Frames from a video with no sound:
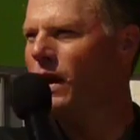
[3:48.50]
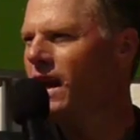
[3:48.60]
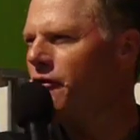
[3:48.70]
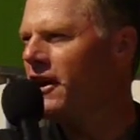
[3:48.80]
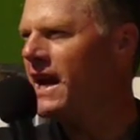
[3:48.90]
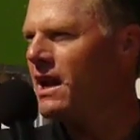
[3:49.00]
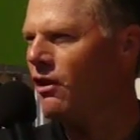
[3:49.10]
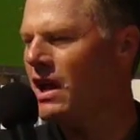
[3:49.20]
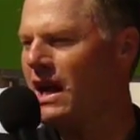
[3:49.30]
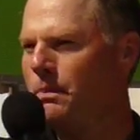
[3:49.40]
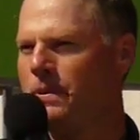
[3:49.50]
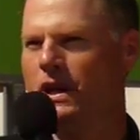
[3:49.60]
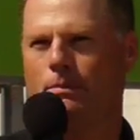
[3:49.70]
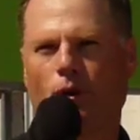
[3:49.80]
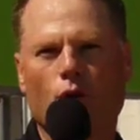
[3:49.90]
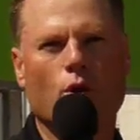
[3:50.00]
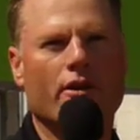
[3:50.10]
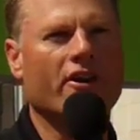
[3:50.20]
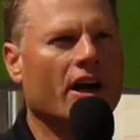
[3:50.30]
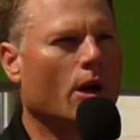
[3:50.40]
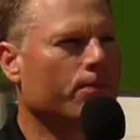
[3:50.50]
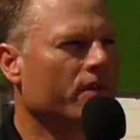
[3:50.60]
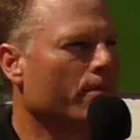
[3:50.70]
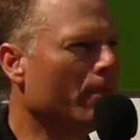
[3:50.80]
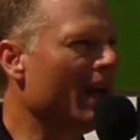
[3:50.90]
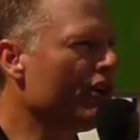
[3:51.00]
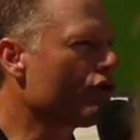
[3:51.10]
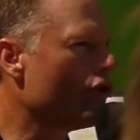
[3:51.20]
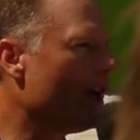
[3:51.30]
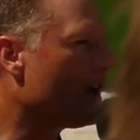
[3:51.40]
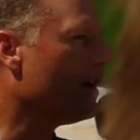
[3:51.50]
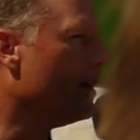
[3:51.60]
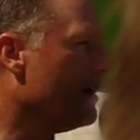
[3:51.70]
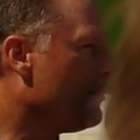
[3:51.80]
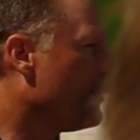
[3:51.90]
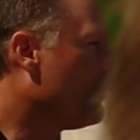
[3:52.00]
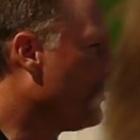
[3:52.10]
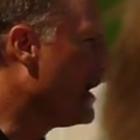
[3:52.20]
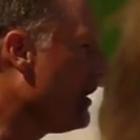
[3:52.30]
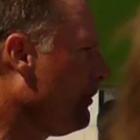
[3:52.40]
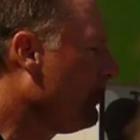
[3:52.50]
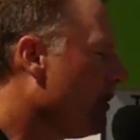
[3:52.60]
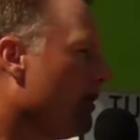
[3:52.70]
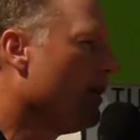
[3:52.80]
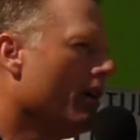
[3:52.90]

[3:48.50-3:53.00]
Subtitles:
You know, we have had a lot of people who have helped make Trek a success.